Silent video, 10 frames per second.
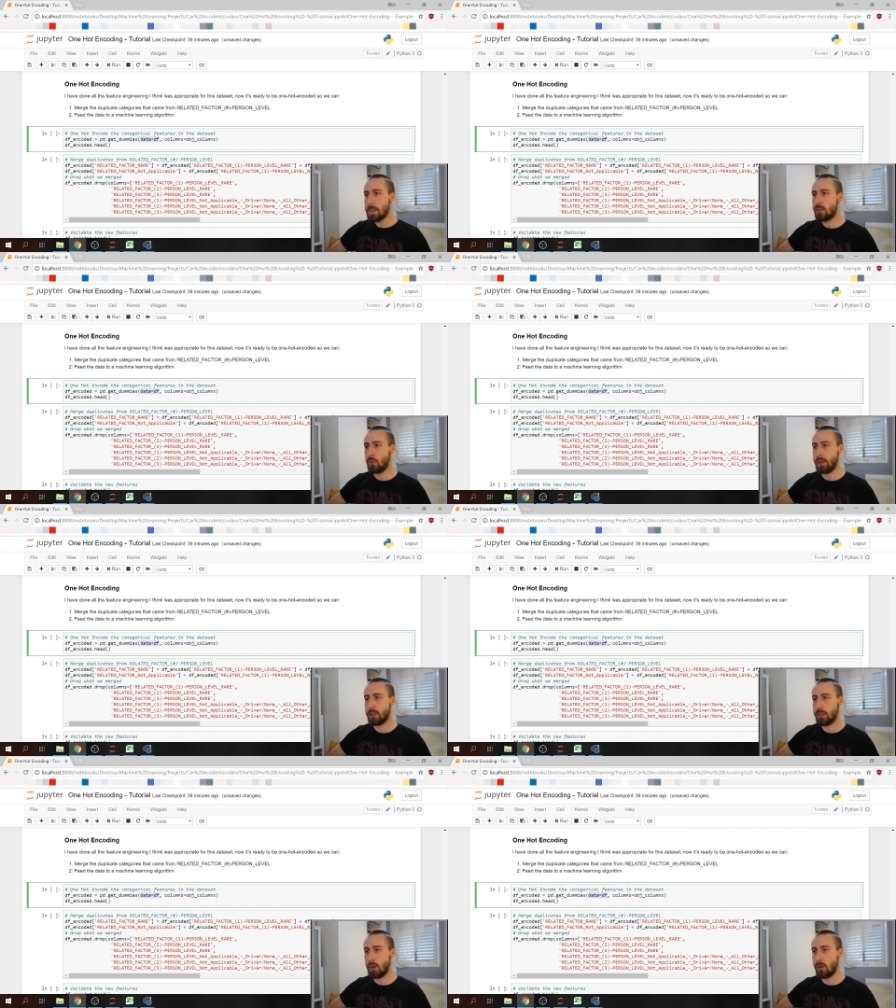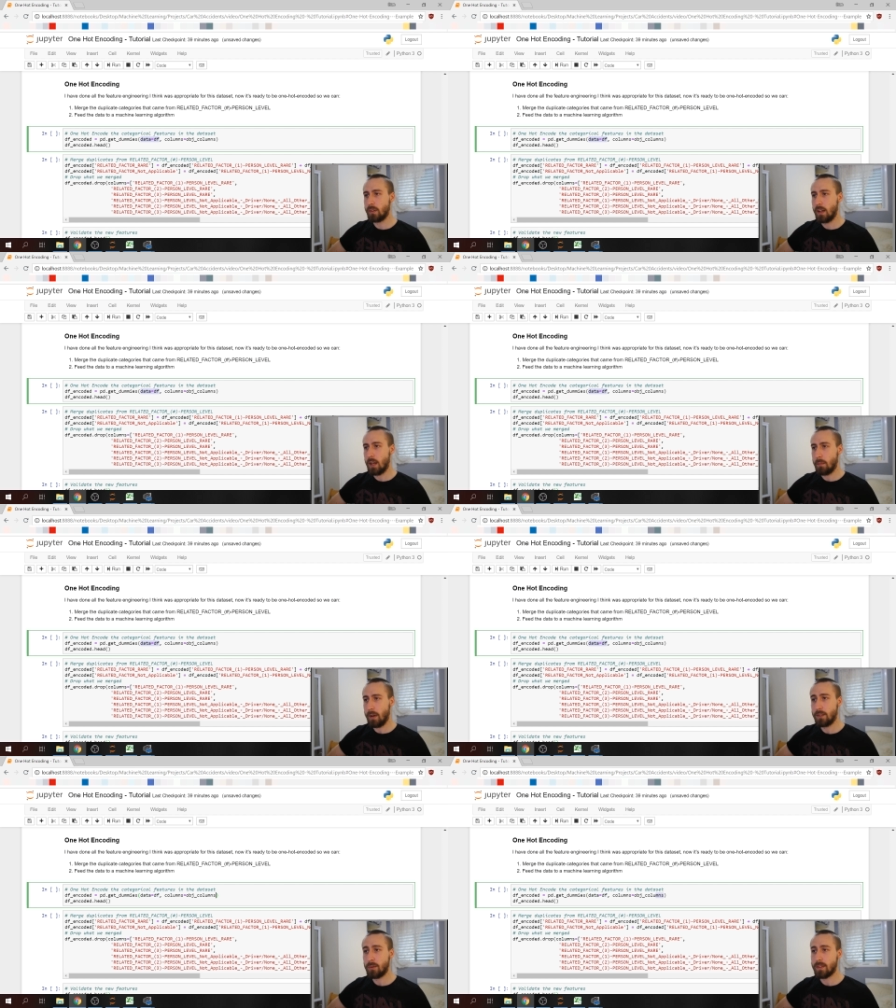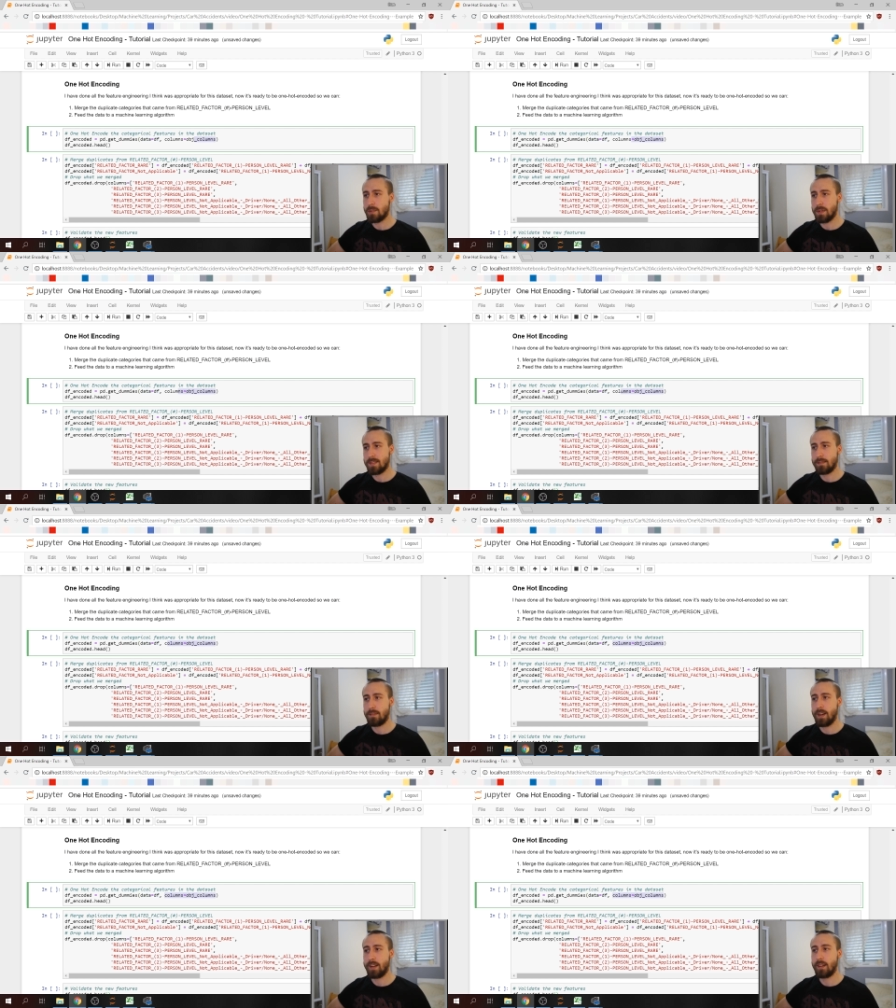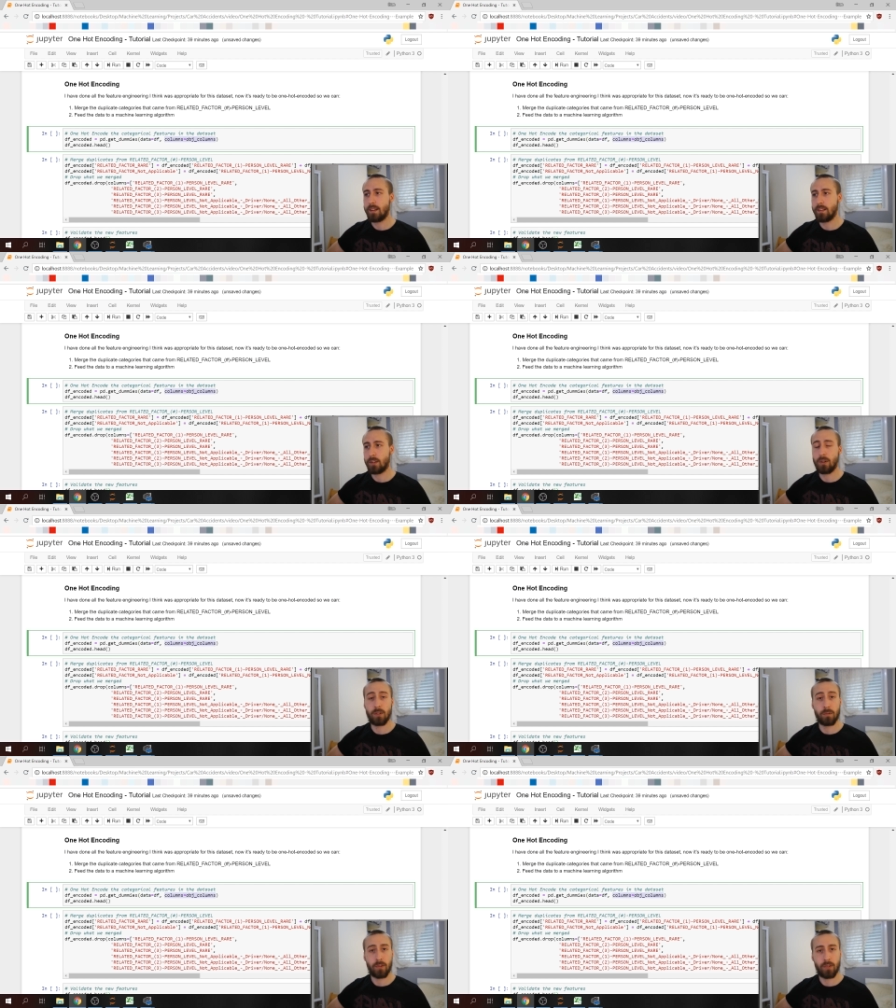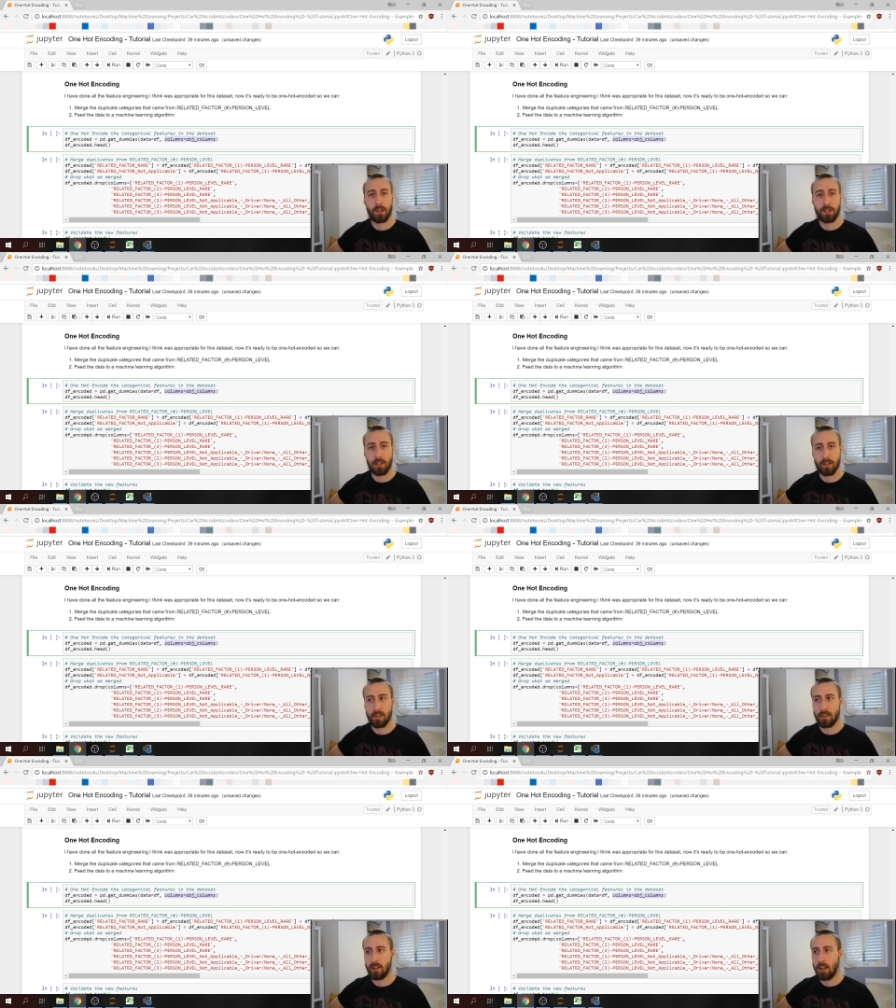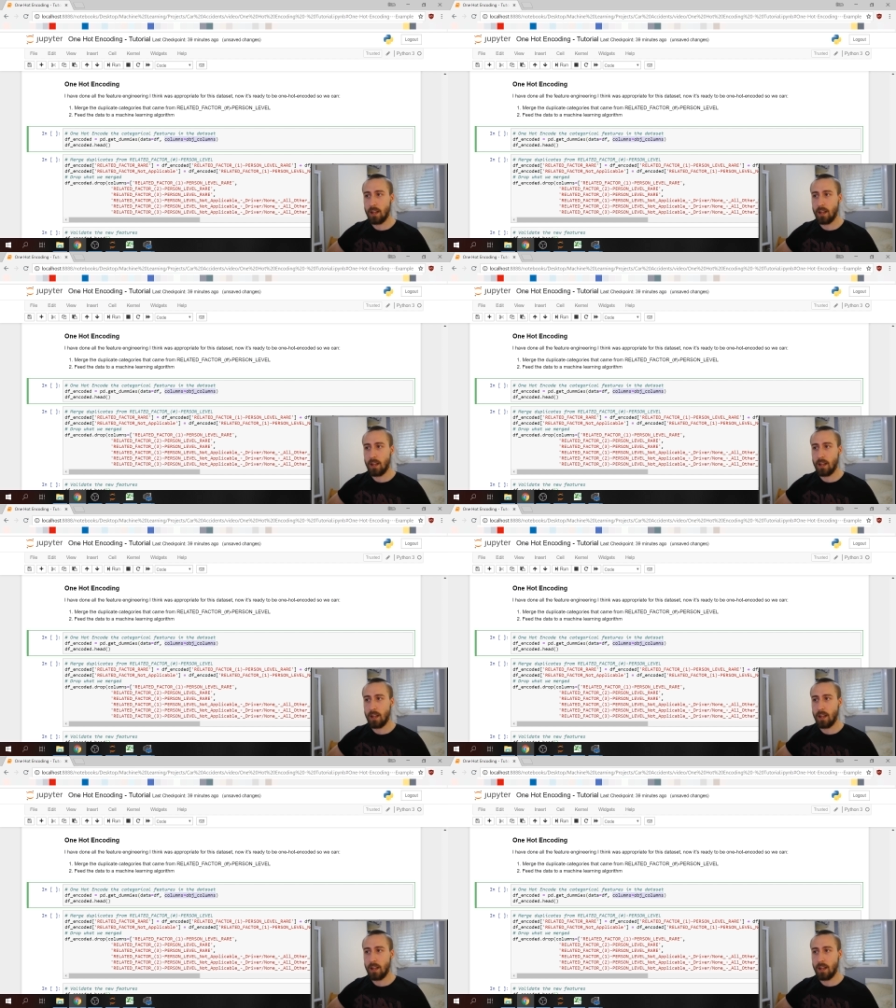to encode, but you can specify the columns in a list.